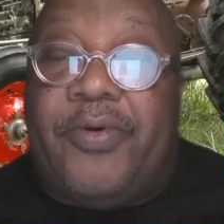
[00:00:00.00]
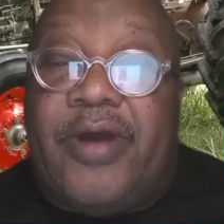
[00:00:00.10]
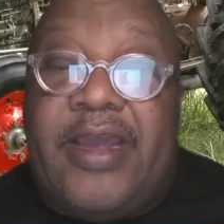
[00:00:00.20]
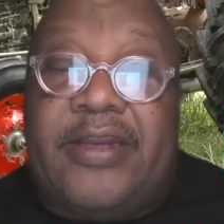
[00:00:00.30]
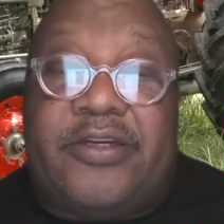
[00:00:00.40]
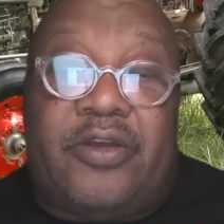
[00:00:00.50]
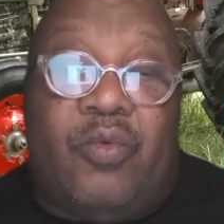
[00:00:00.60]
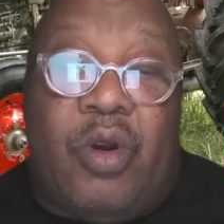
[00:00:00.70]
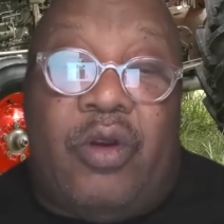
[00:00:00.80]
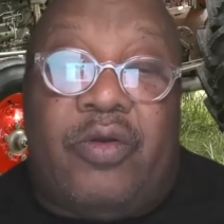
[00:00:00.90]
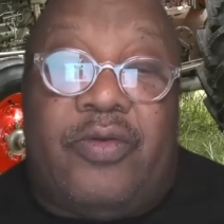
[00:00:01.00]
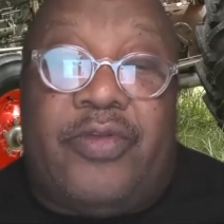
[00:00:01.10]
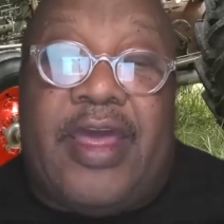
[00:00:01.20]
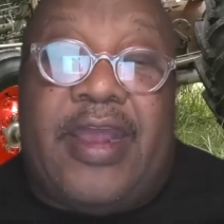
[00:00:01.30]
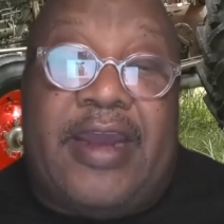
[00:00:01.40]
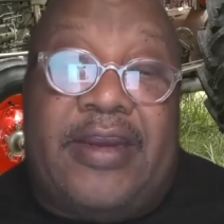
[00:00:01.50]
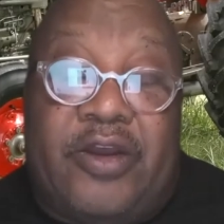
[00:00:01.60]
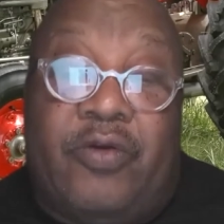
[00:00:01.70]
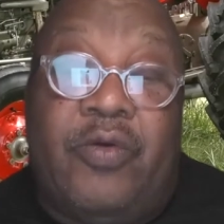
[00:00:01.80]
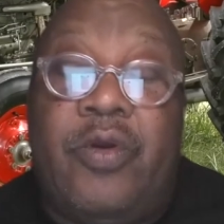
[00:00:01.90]
and to the work that I
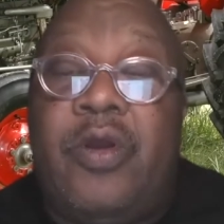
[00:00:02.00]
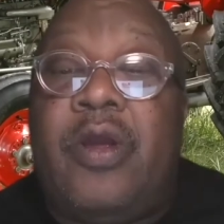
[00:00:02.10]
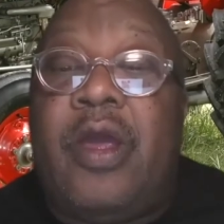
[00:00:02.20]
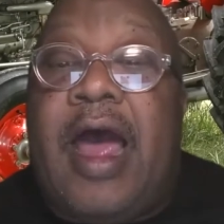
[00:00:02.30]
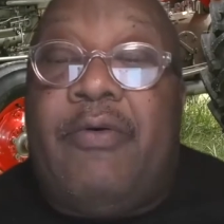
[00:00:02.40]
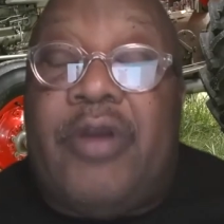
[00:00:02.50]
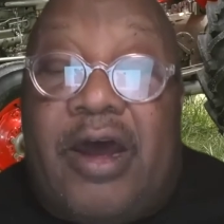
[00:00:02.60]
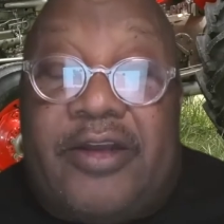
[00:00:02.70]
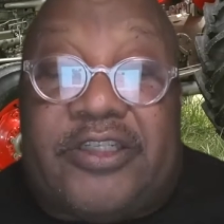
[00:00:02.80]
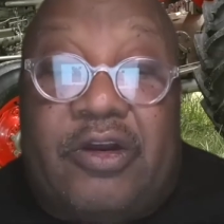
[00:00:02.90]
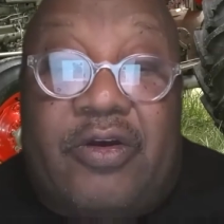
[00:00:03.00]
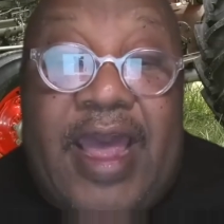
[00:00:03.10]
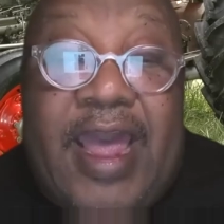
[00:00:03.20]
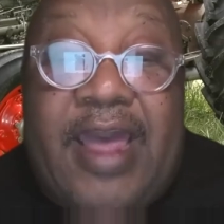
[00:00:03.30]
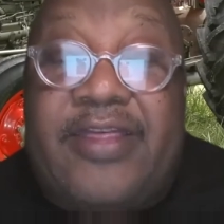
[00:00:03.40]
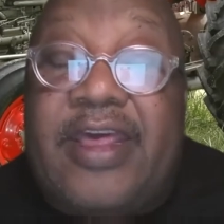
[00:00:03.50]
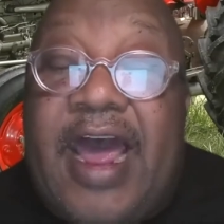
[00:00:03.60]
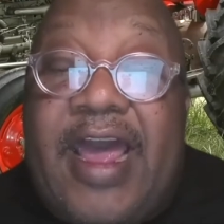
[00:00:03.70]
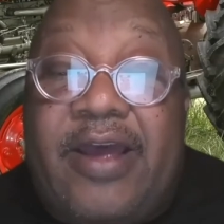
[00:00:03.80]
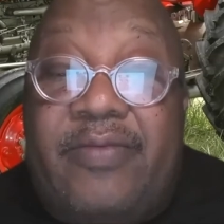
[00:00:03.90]
do. I would also add that
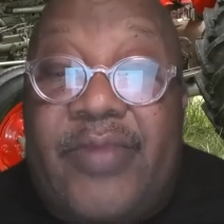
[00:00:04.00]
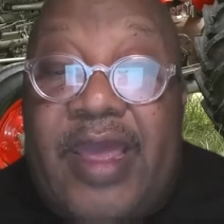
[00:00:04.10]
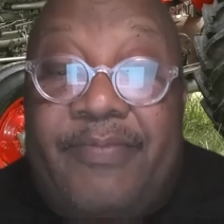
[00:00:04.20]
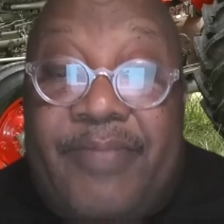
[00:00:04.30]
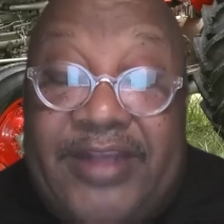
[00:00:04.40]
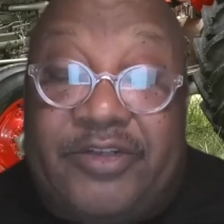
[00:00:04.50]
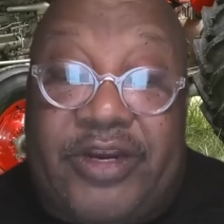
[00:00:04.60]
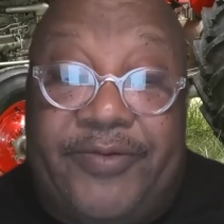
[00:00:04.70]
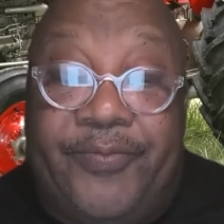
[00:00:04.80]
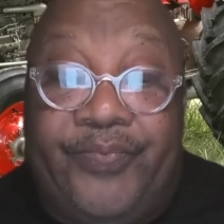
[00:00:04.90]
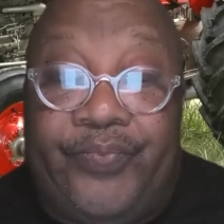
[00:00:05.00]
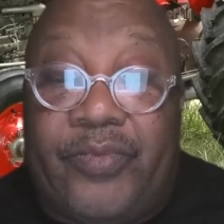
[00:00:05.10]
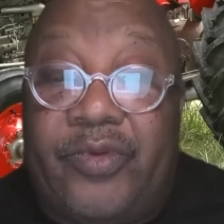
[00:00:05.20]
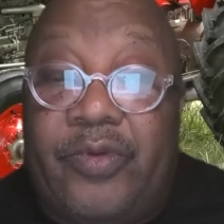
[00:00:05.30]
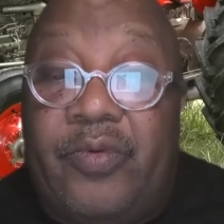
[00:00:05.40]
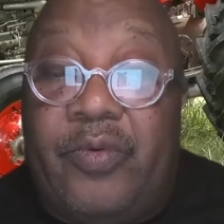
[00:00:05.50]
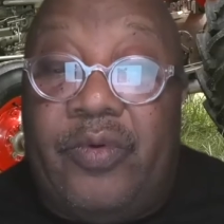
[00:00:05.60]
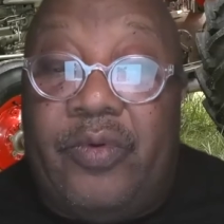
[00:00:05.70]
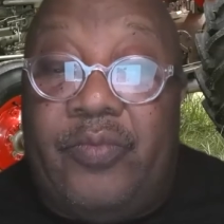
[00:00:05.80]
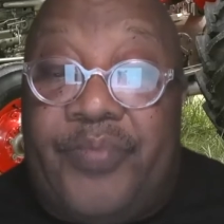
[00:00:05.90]
I am a patriot,
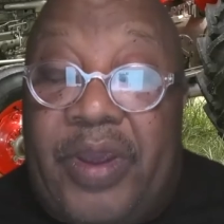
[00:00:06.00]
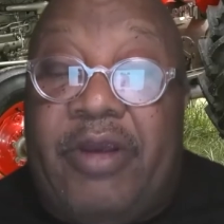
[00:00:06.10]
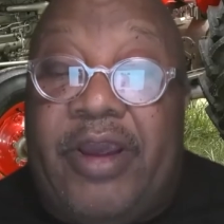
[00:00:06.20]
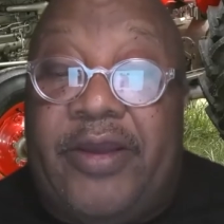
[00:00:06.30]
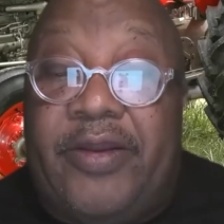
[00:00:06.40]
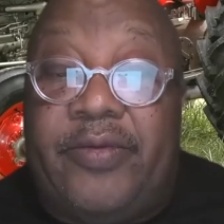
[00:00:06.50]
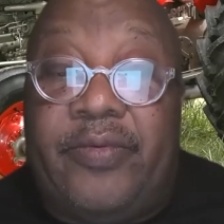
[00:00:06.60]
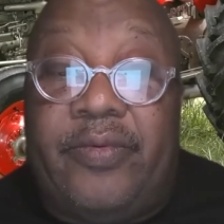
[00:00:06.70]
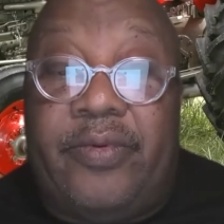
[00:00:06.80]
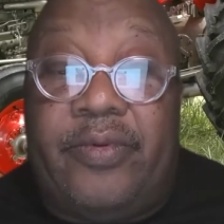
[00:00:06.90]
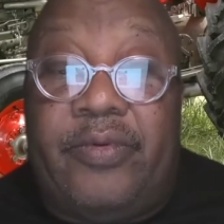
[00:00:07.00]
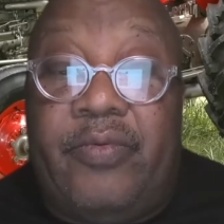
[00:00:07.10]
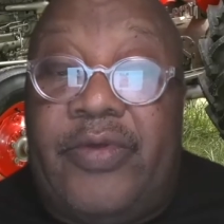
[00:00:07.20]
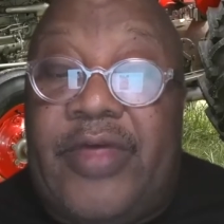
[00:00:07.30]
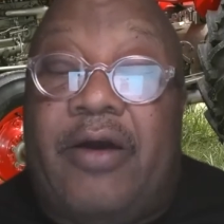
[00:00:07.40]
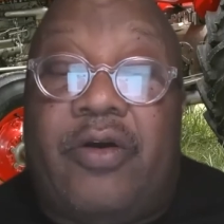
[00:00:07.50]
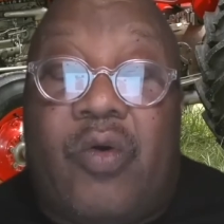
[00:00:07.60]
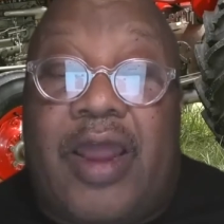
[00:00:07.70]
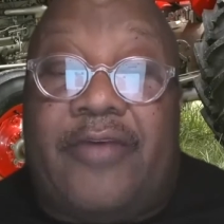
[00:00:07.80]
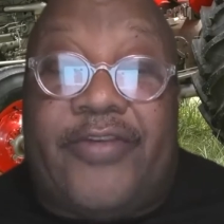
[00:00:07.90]
period, without
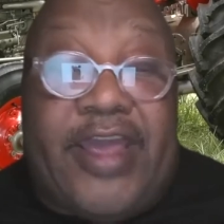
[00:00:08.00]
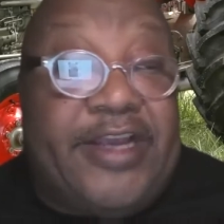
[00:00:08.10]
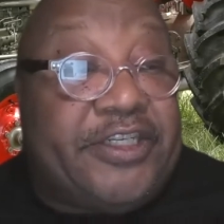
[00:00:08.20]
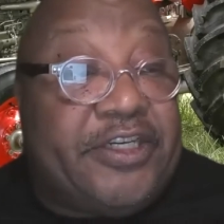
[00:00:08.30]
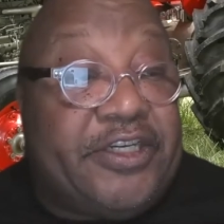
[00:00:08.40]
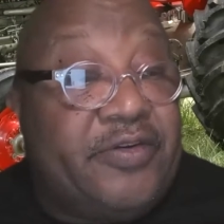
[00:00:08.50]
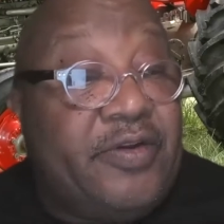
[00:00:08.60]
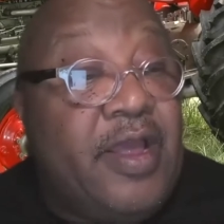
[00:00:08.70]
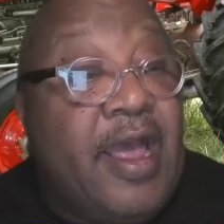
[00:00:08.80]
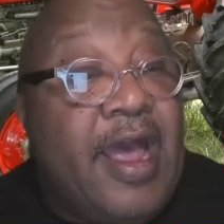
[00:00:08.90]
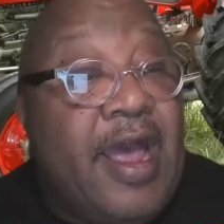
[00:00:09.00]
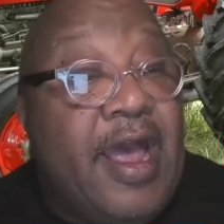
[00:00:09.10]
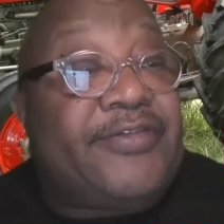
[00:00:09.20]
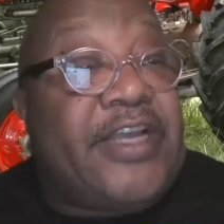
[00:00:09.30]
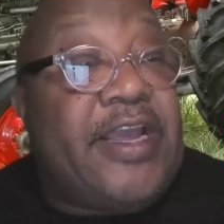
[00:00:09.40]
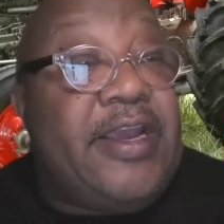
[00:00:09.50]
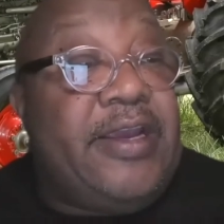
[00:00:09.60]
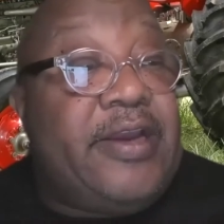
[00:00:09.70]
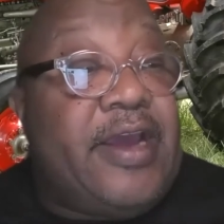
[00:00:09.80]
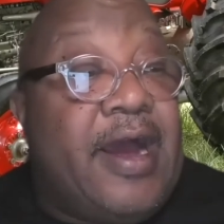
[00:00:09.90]
qualification. I've
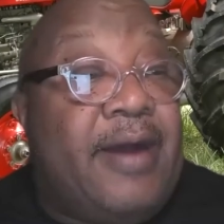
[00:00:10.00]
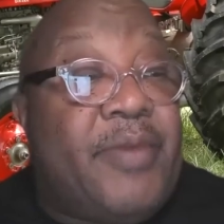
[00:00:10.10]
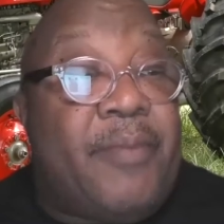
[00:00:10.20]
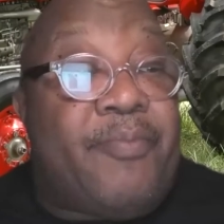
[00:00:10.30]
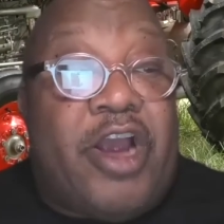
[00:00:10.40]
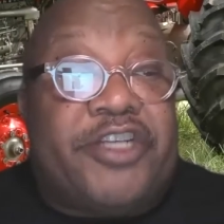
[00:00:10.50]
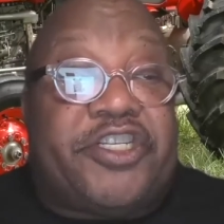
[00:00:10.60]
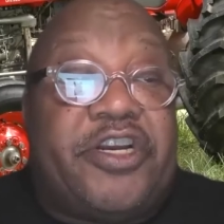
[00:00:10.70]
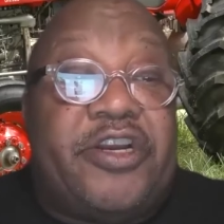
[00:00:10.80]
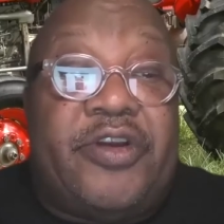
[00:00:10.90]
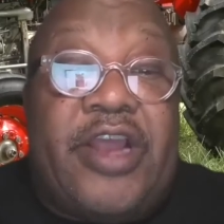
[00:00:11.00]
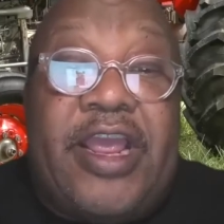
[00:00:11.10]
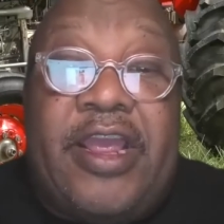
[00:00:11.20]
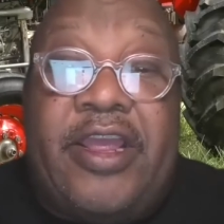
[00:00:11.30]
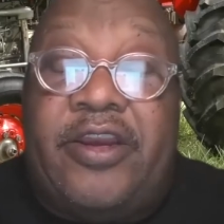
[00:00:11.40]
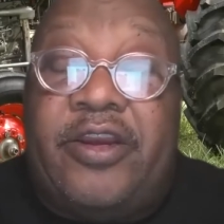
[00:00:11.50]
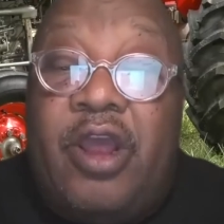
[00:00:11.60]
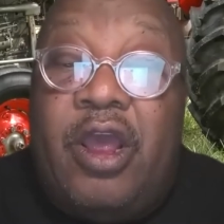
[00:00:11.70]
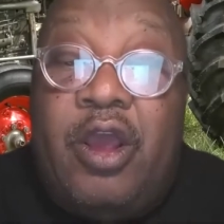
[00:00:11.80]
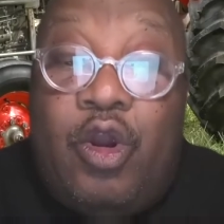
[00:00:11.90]
seen oppression in
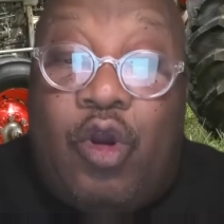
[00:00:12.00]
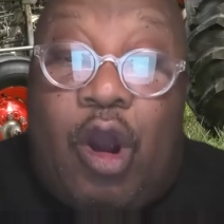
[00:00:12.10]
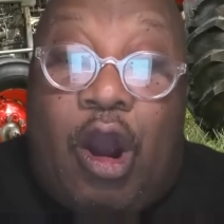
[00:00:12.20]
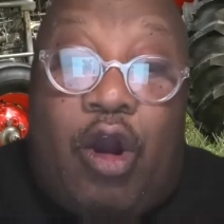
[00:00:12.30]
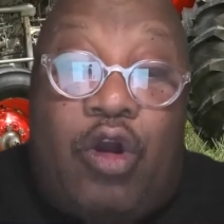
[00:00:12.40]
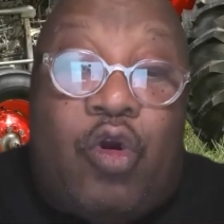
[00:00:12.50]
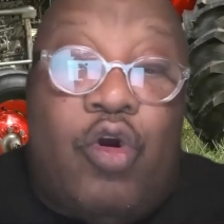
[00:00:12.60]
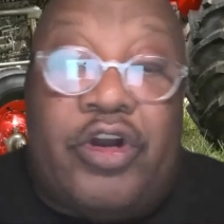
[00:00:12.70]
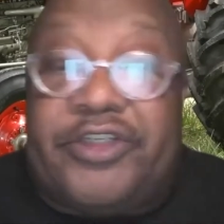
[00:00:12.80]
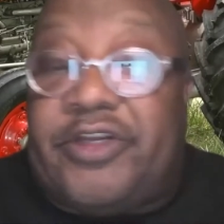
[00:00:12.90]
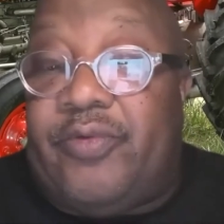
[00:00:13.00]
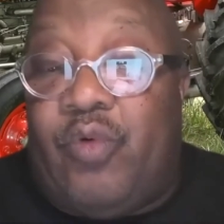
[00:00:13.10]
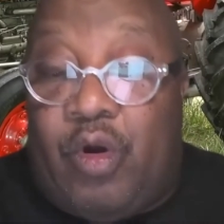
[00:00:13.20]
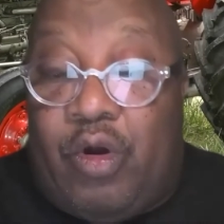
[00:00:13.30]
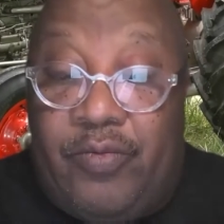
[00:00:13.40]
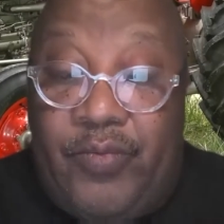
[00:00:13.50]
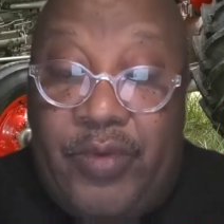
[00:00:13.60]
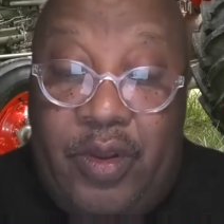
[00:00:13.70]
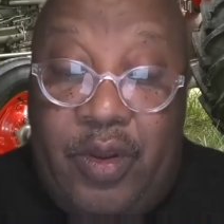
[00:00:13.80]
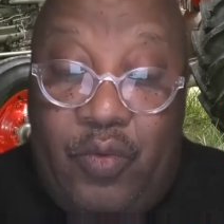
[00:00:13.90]
all corners of the world.
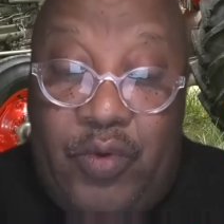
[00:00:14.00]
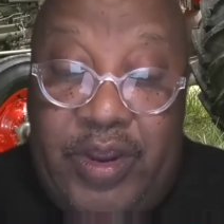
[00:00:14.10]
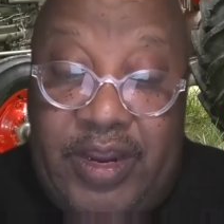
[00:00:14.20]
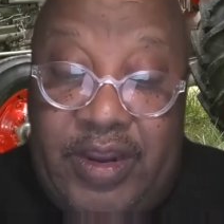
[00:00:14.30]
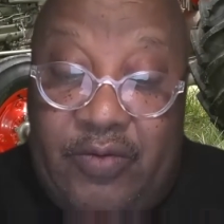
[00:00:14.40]
We